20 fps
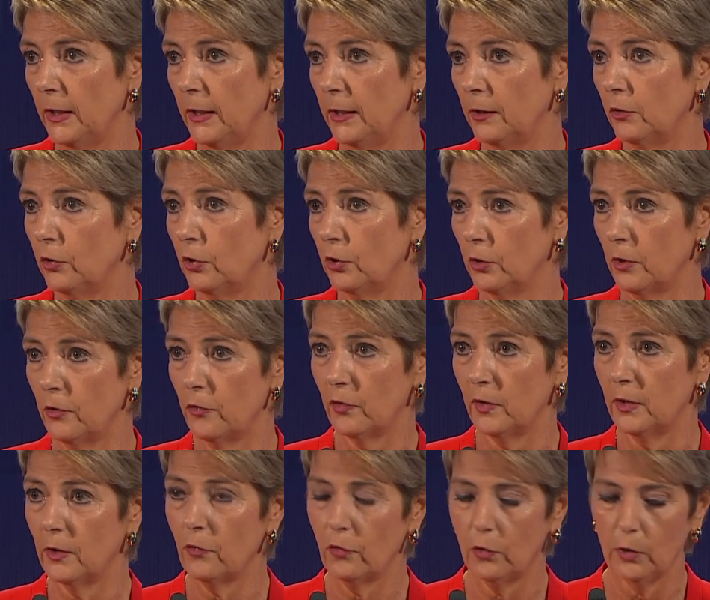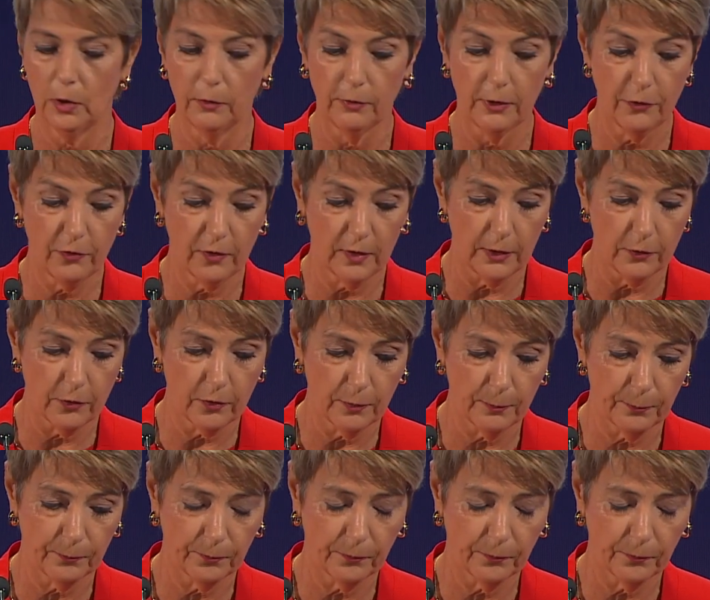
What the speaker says: and goods and services.